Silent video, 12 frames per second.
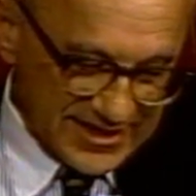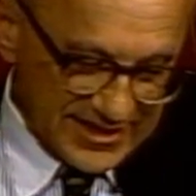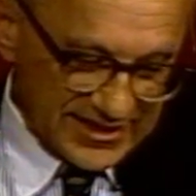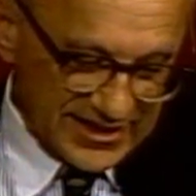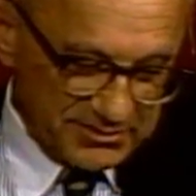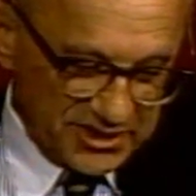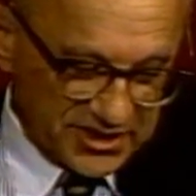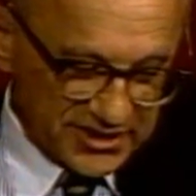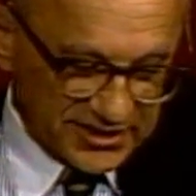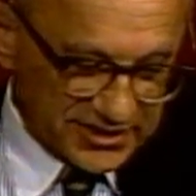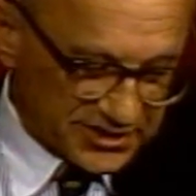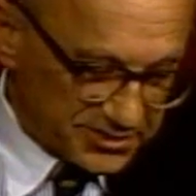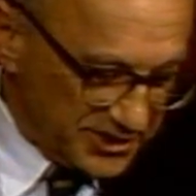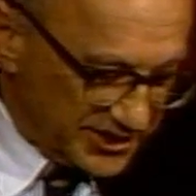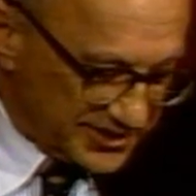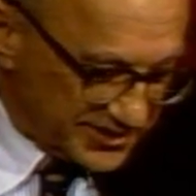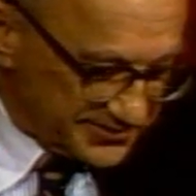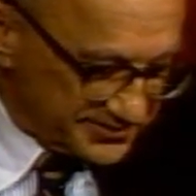Let me turn to
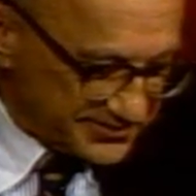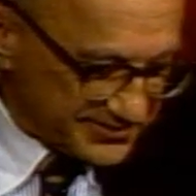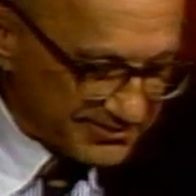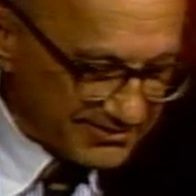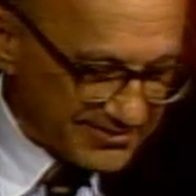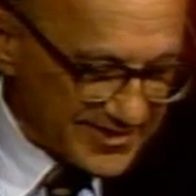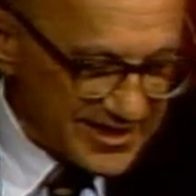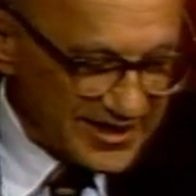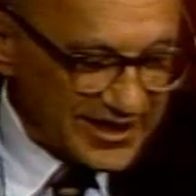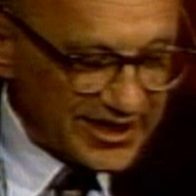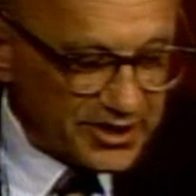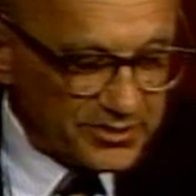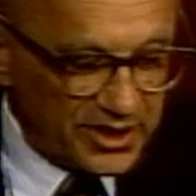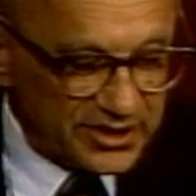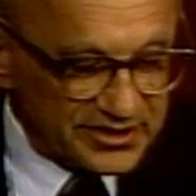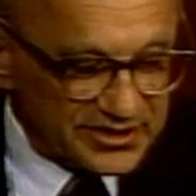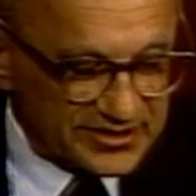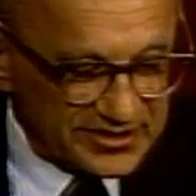Sweden. I
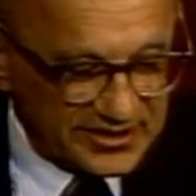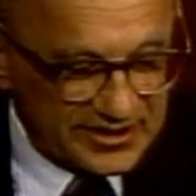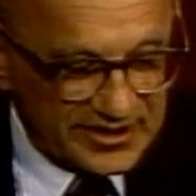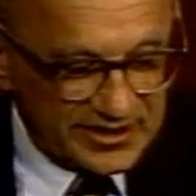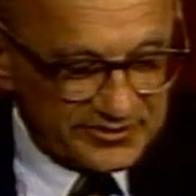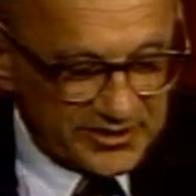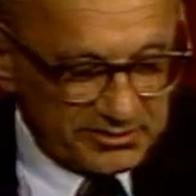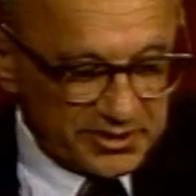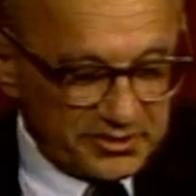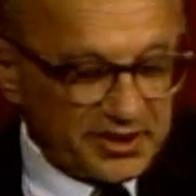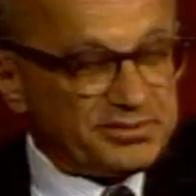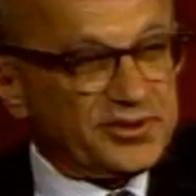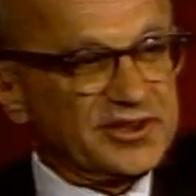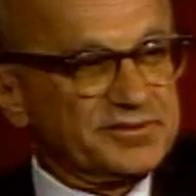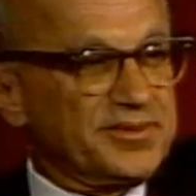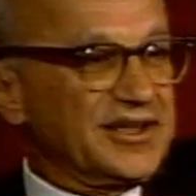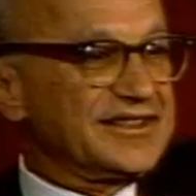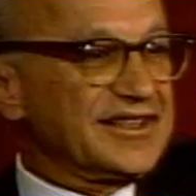quote from a report
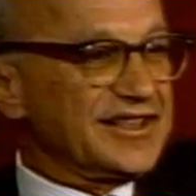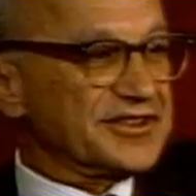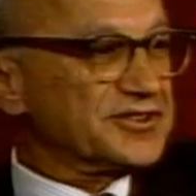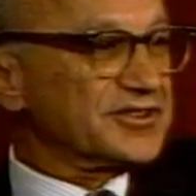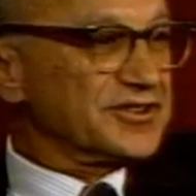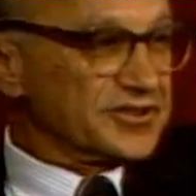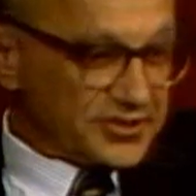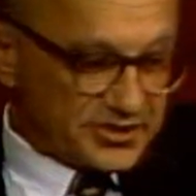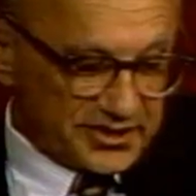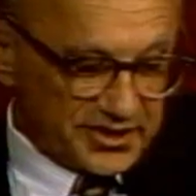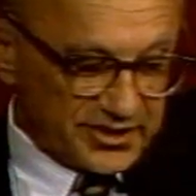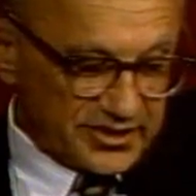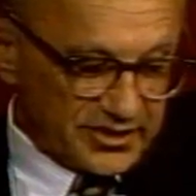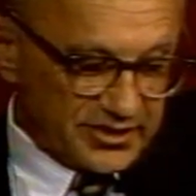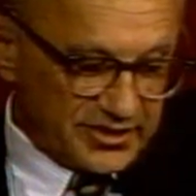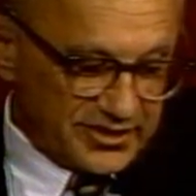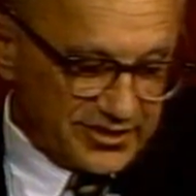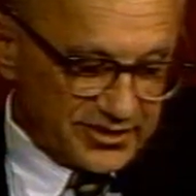by Dr.
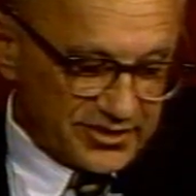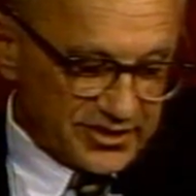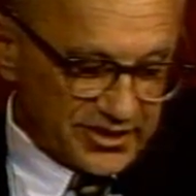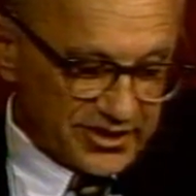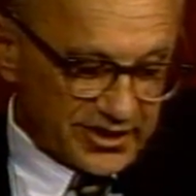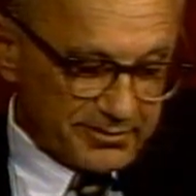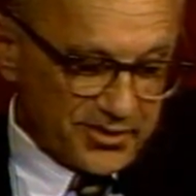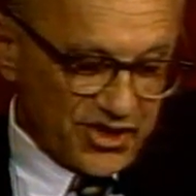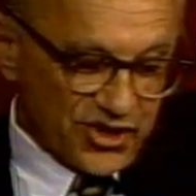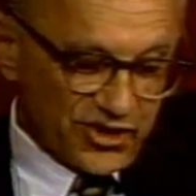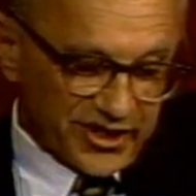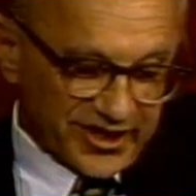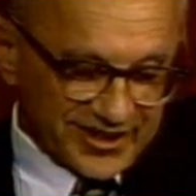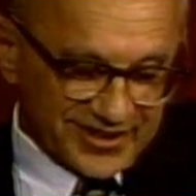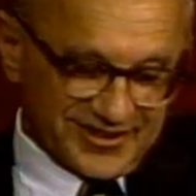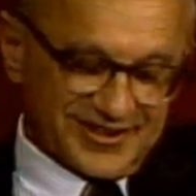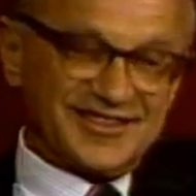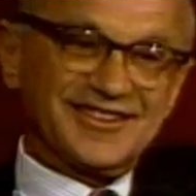Gunnar Biörck.
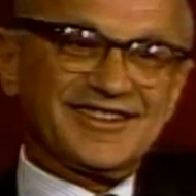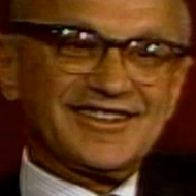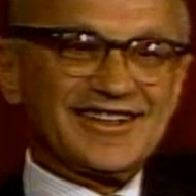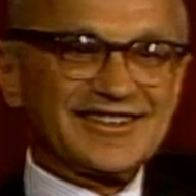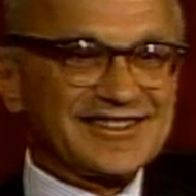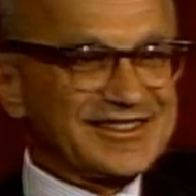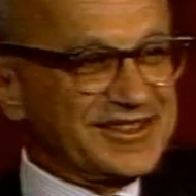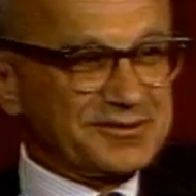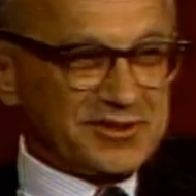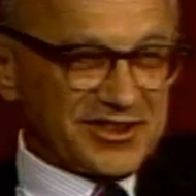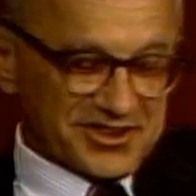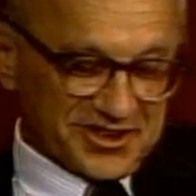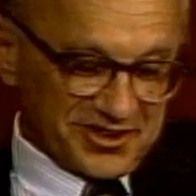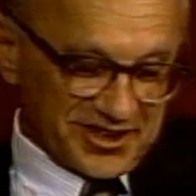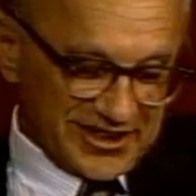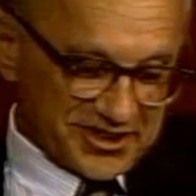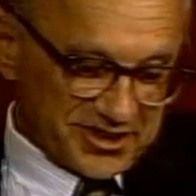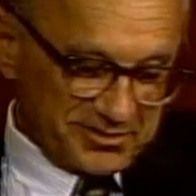Uh, in Minnesota,
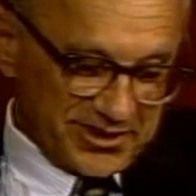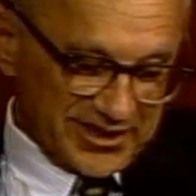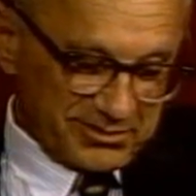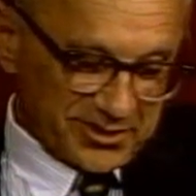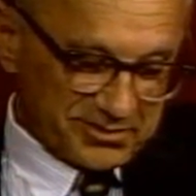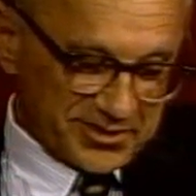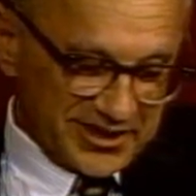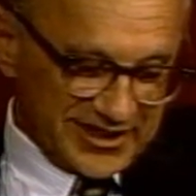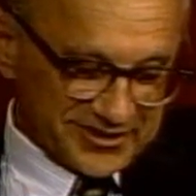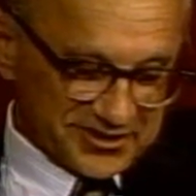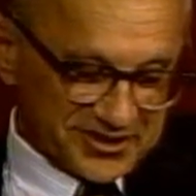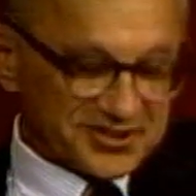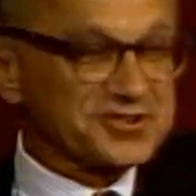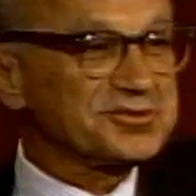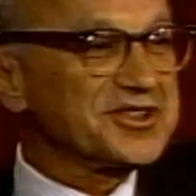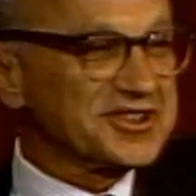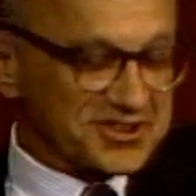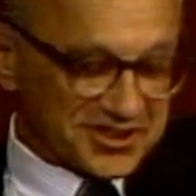I should be able to pronounce a
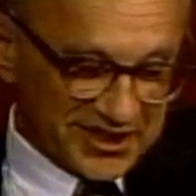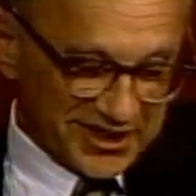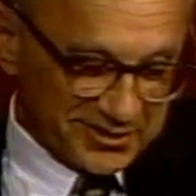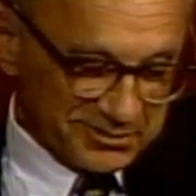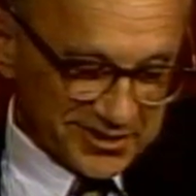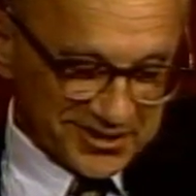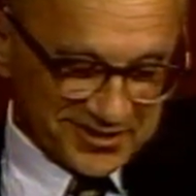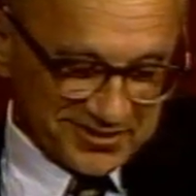Swedish name, but